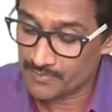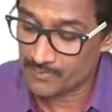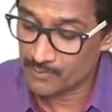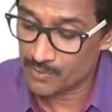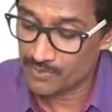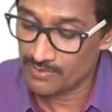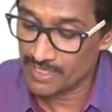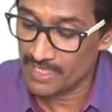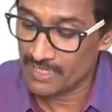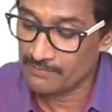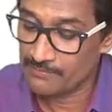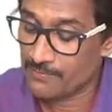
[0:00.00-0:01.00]
What do we
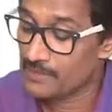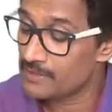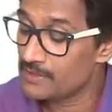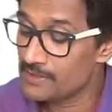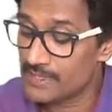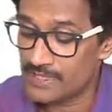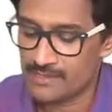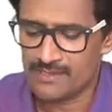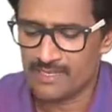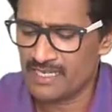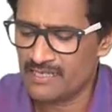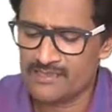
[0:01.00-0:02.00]
have further? Yes,
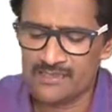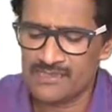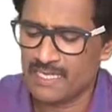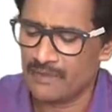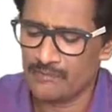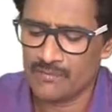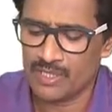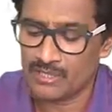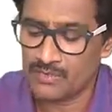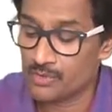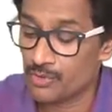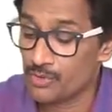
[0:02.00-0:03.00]
again, it's the same thing.
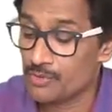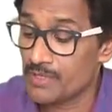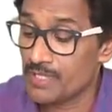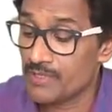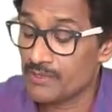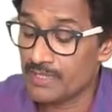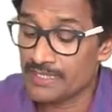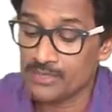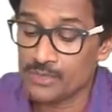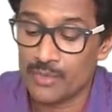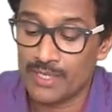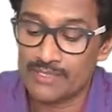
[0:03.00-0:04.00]
It's going to be e raised
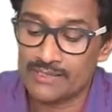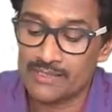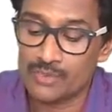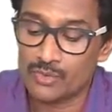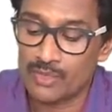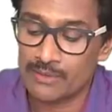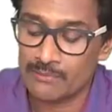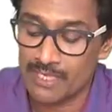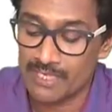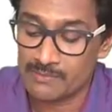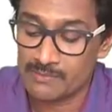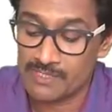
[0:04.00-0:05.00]
to x into 1
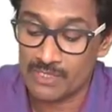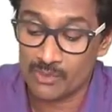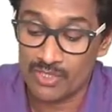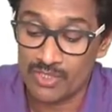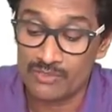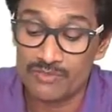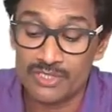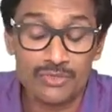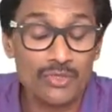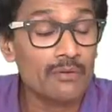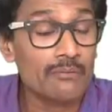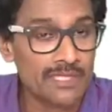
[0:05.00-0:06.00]
by x plus. Now, here we should
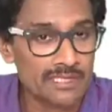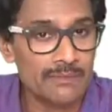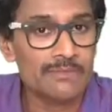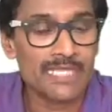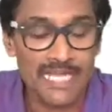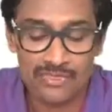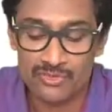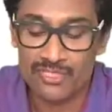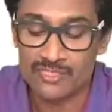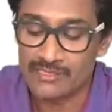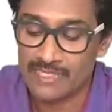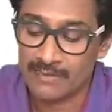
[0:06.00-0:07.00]
not mix up. It's actually
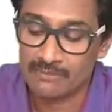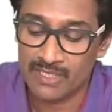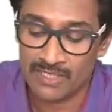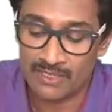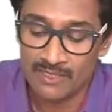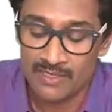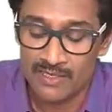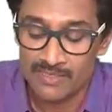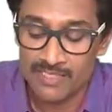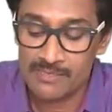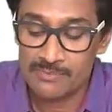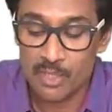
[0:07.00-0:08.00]
the same thing.
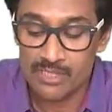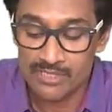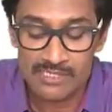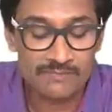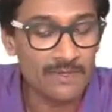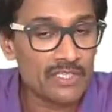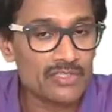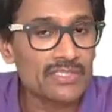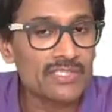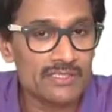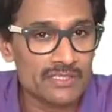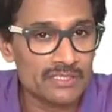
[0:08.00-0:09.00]
Just because this
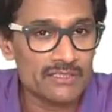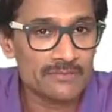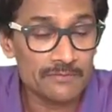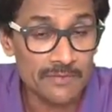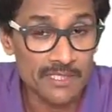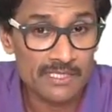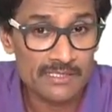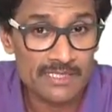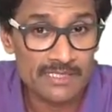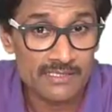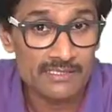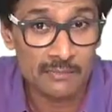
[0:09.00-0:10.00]
function is written first, it
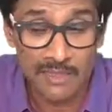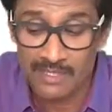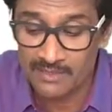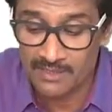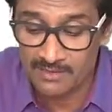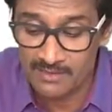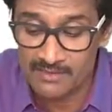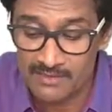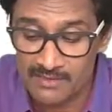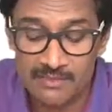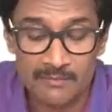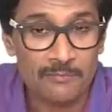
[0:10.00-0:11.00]
doesn't mean that this
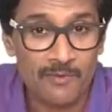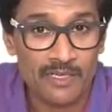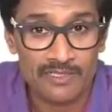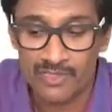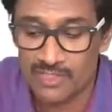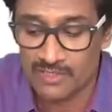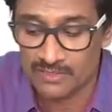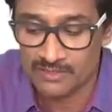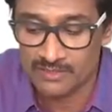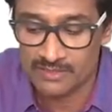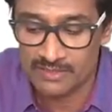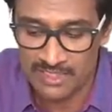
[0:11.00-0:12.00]
is the function and
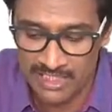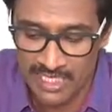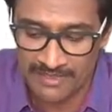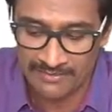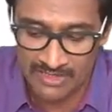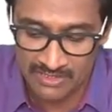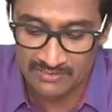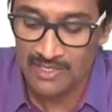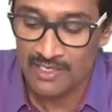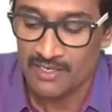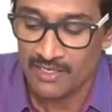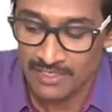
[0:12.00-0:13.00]
this is the derivative.
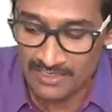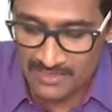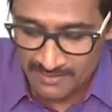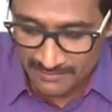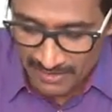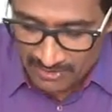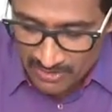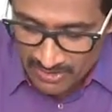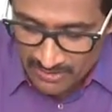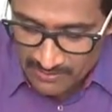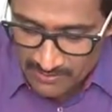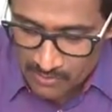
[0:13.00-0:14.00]
It's
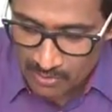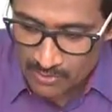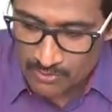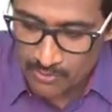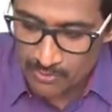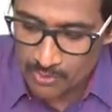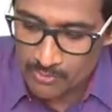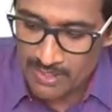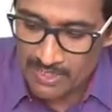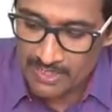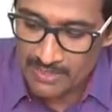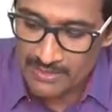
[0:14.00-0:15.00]
eventually, this is also going to be
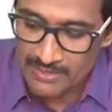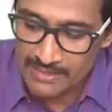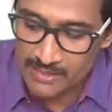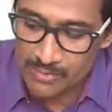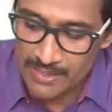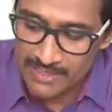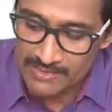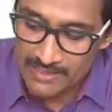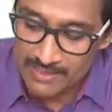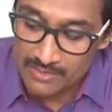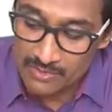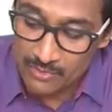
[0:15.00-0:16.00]
e raised to x
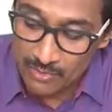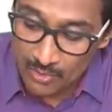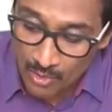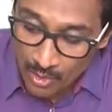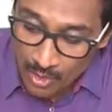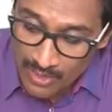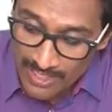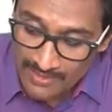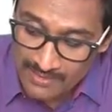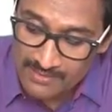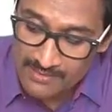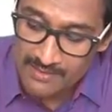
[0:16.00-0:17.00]
into log
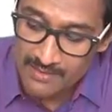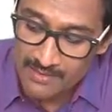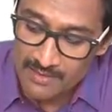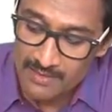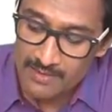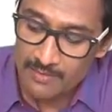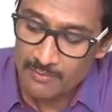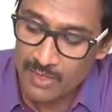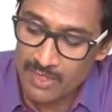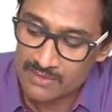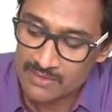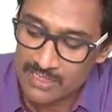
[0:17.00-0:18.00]
x
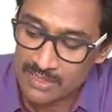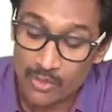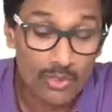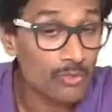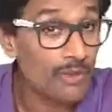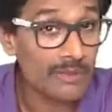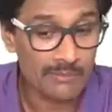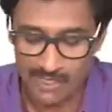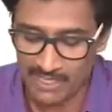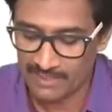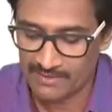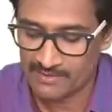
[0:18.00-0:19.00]
plus c, not 1 by
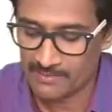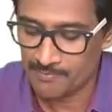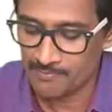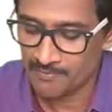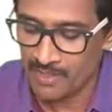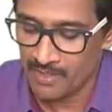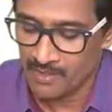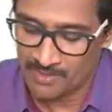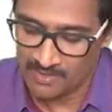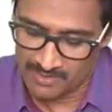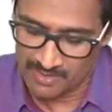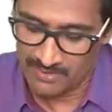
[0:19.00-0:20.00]
x.
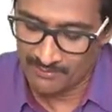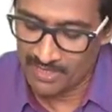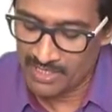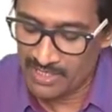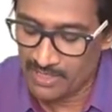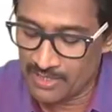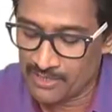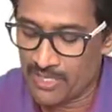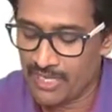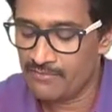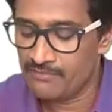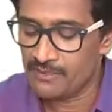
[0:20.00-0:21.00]
Same way here, you
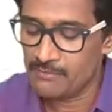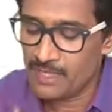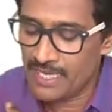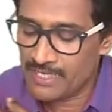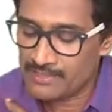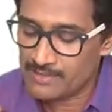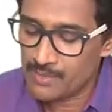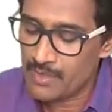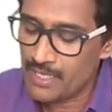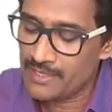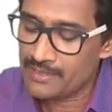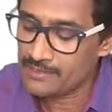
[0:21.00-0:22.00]
have 1 by x
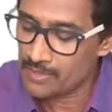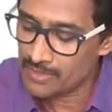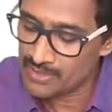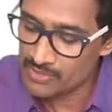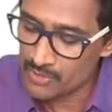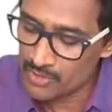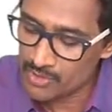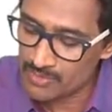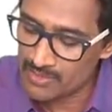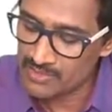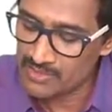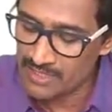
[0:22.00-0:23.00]
square. So, it's going to
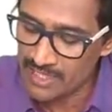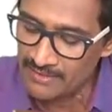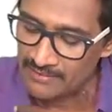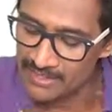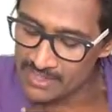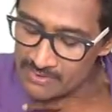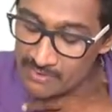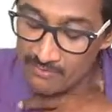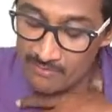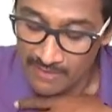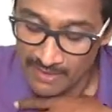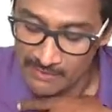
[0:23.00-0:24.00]
be the derivative
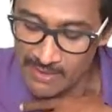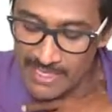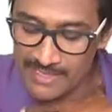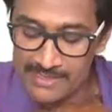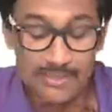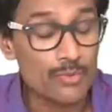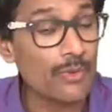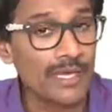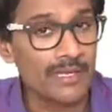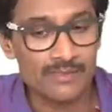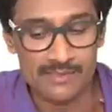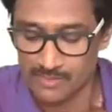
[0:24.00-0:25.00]
of 1 by x
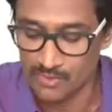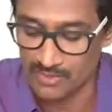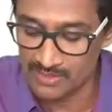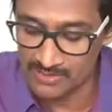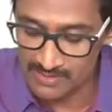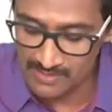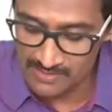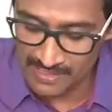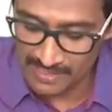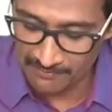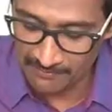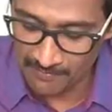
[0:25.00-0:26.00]
square. So, this is
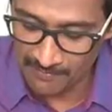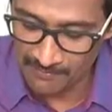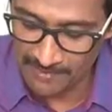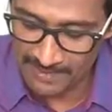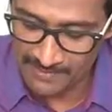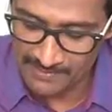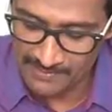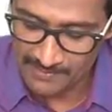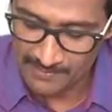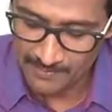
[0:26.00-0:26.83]
f of x